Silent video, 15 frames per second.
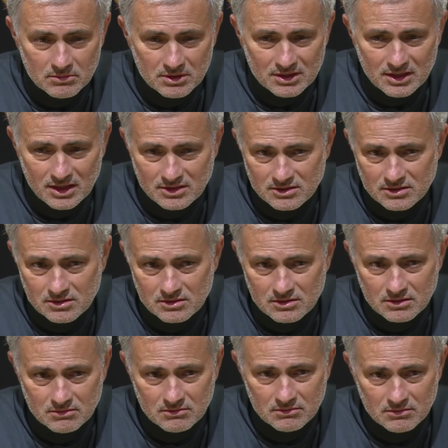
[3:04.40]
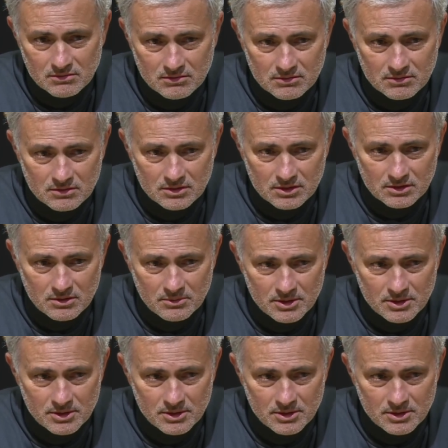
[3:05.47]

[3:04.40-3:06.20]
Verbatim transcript: but last season did